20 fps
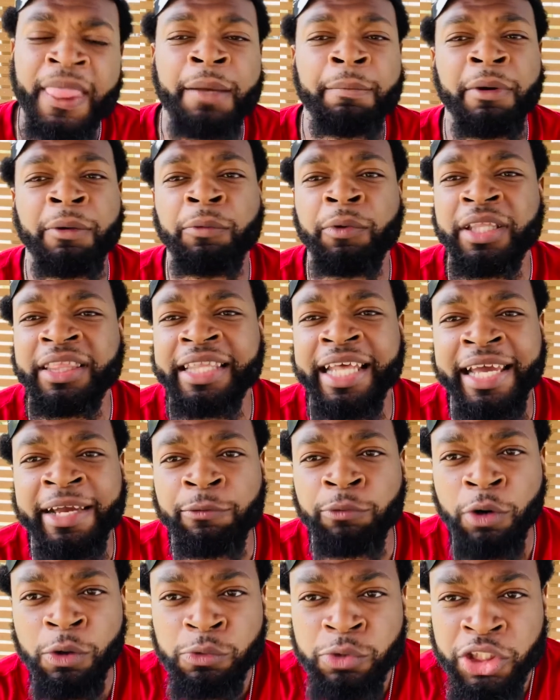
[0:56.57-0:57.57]
But what they
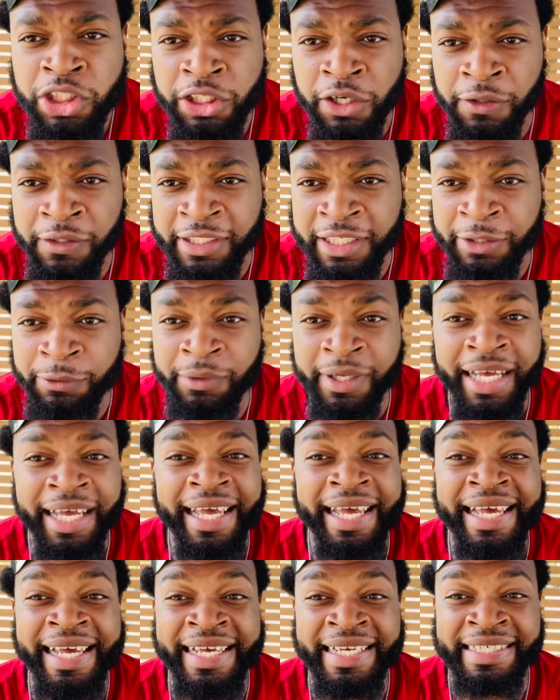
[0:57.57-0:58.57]
won't show you
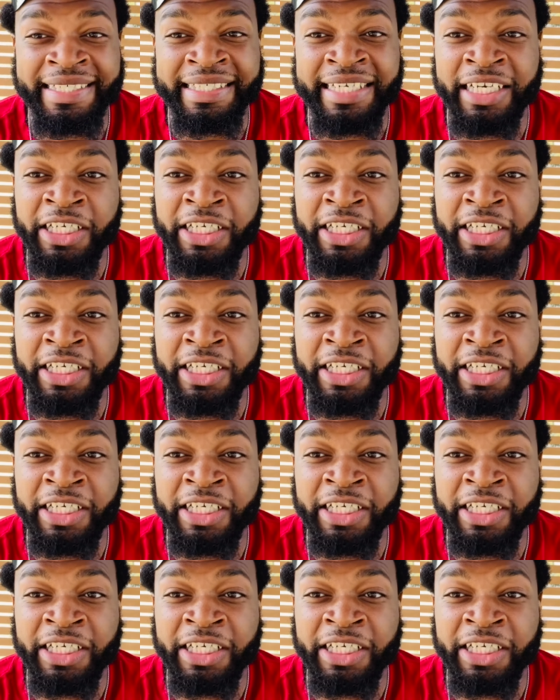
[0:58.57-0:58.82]
is the